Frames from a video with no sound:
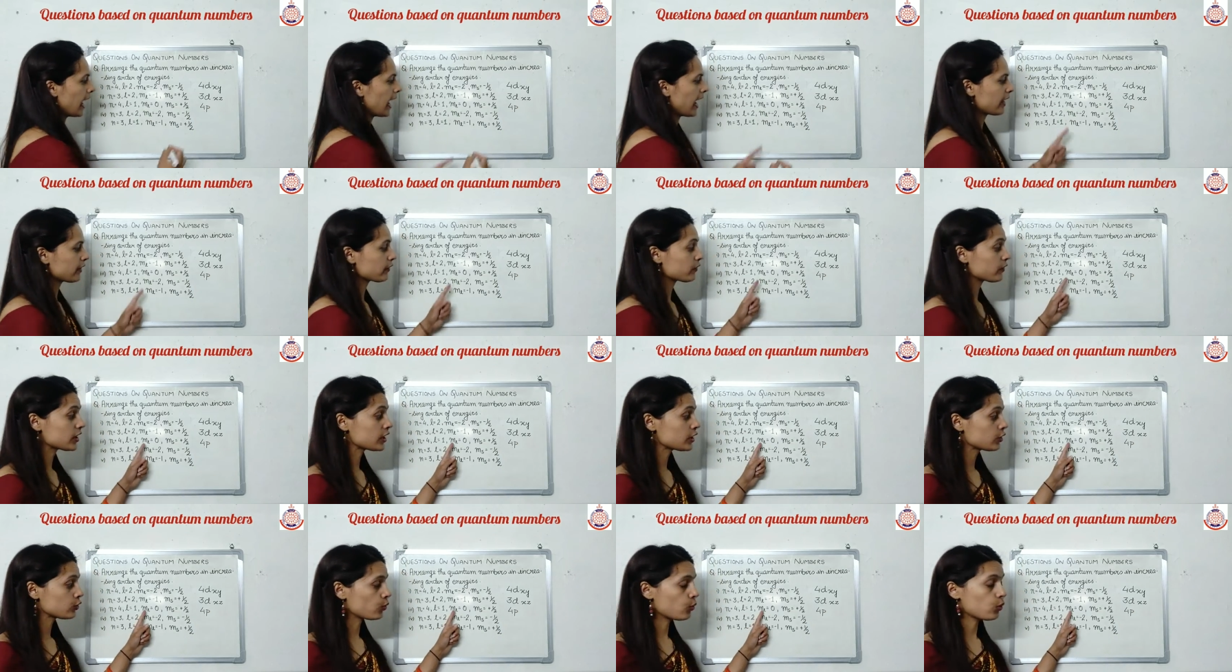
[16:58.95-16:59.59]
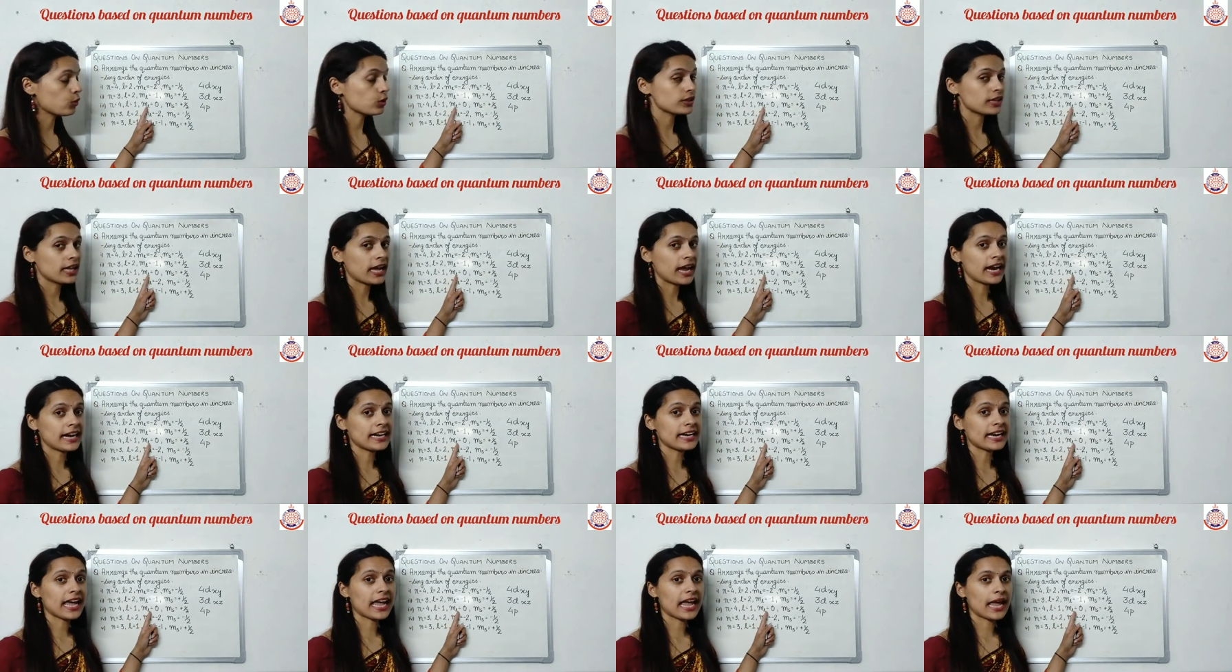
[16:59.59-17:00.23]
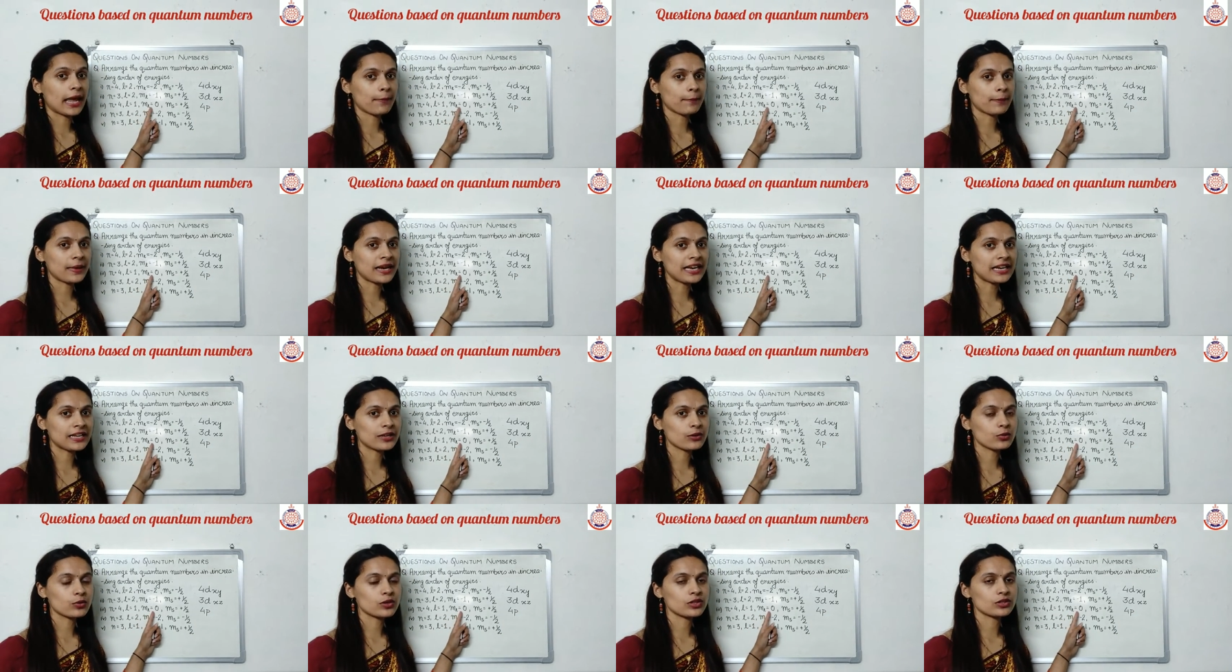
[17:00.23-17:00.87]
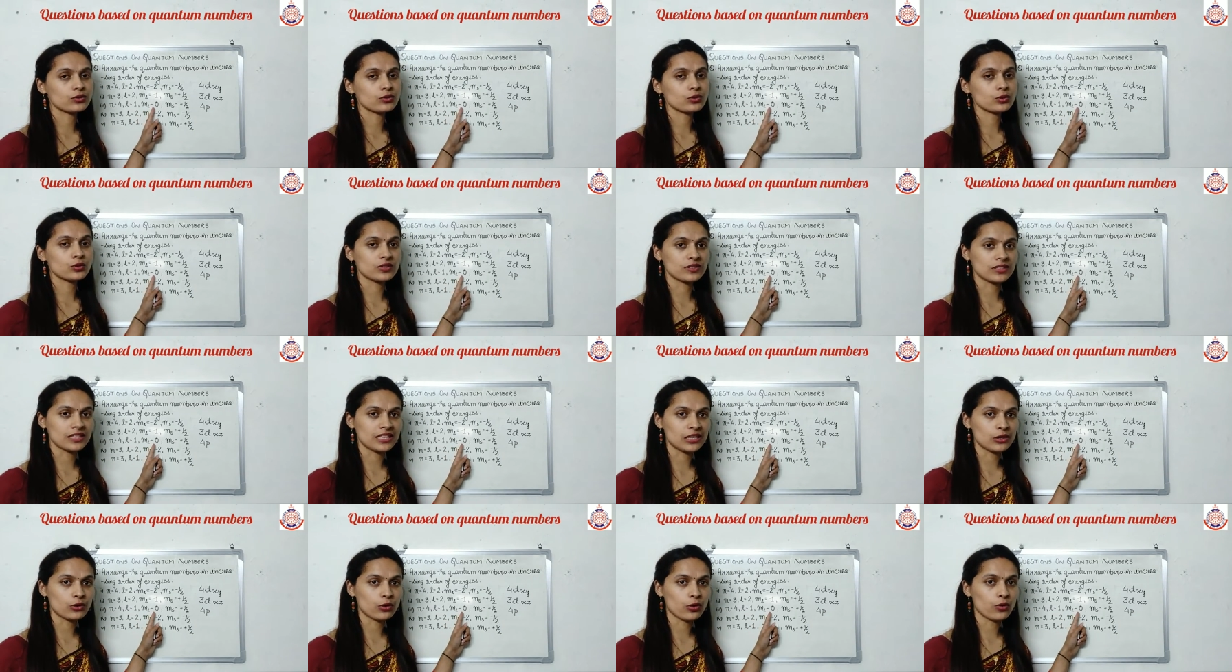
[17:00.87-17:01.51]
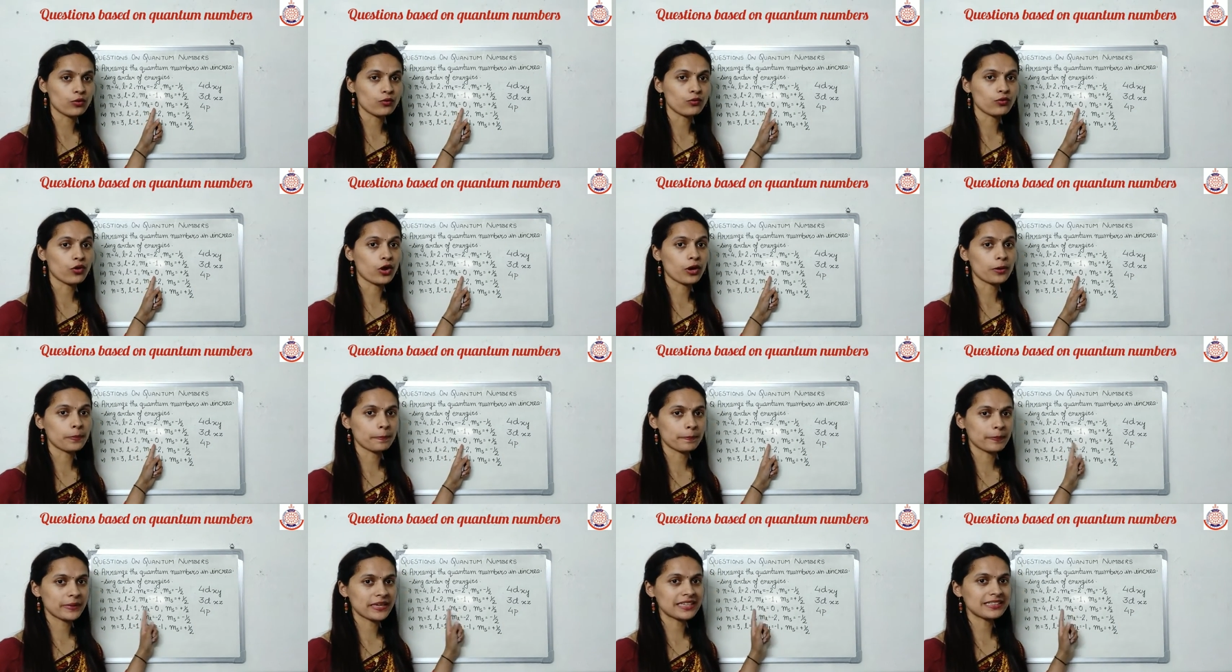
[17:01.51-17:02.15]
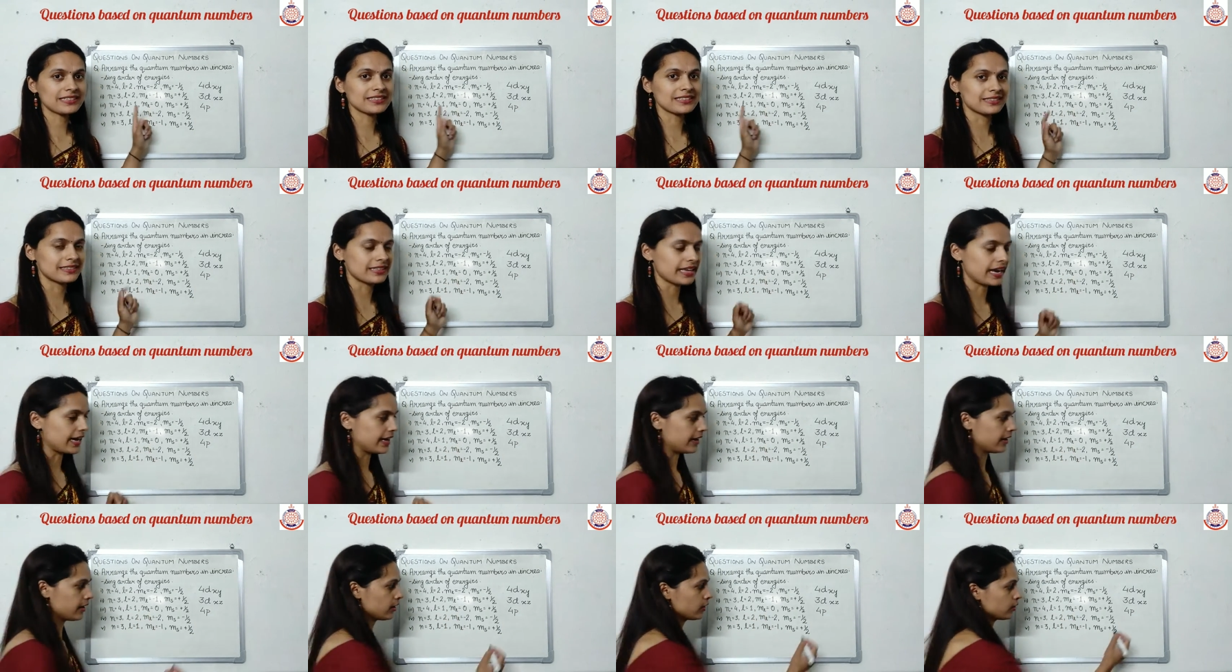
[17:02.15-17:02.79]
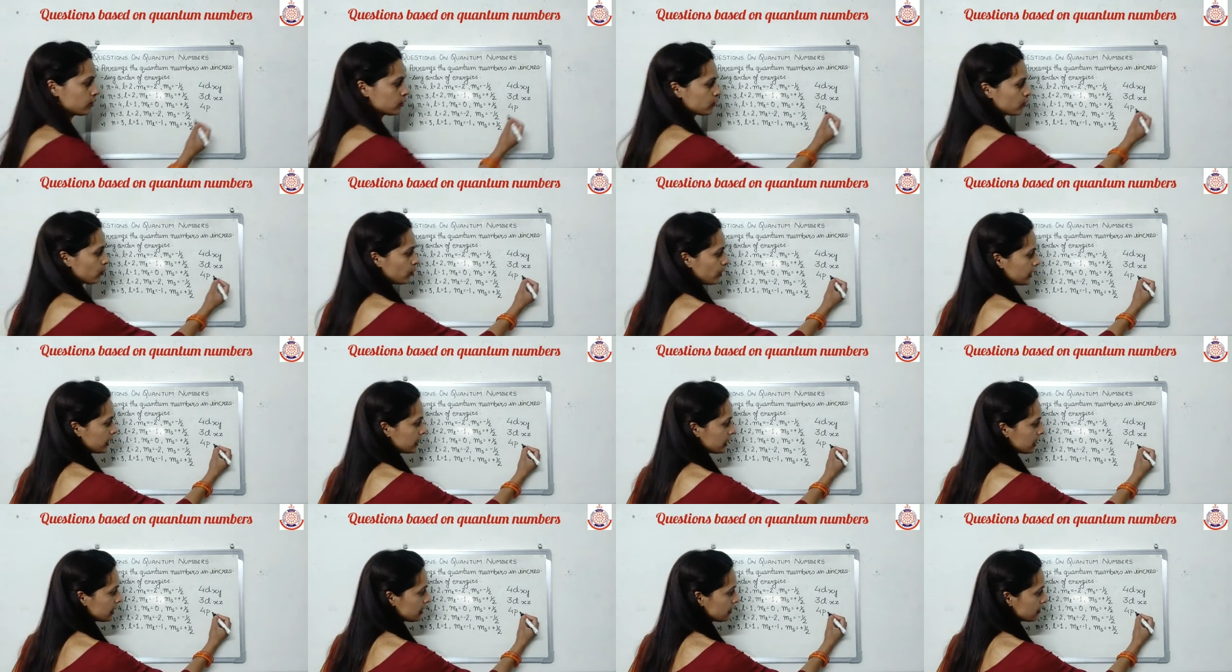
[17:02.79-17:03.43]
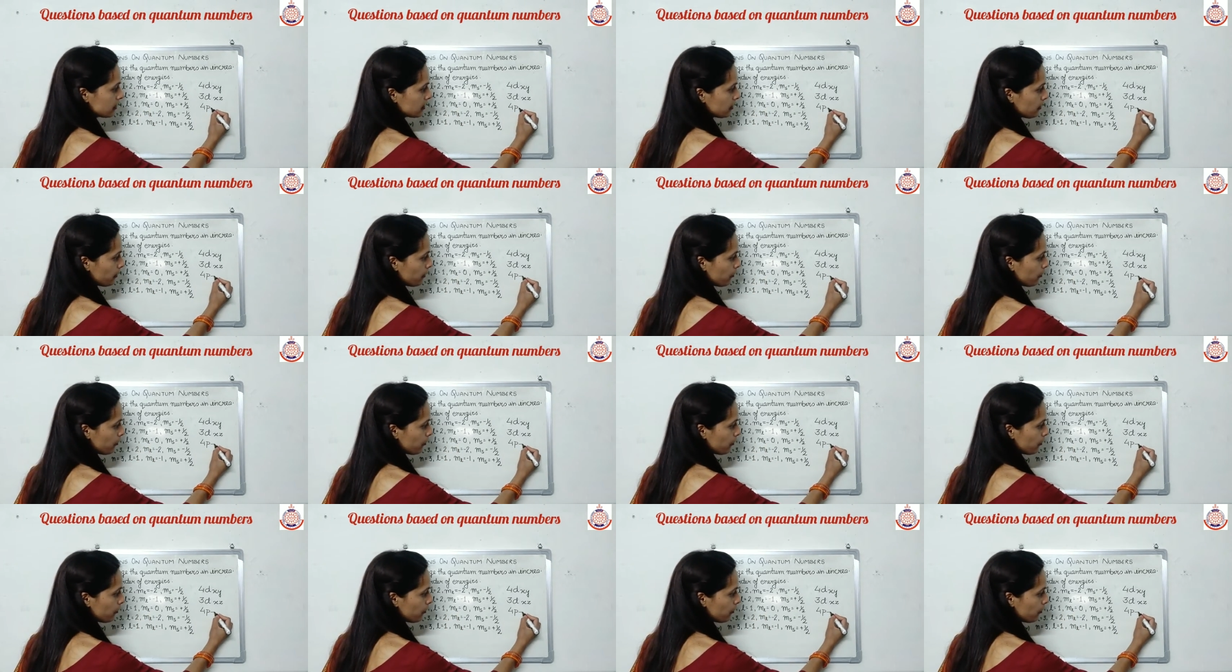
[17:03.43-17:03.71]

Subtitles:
And we know that ml equals to 0 for pz, so it is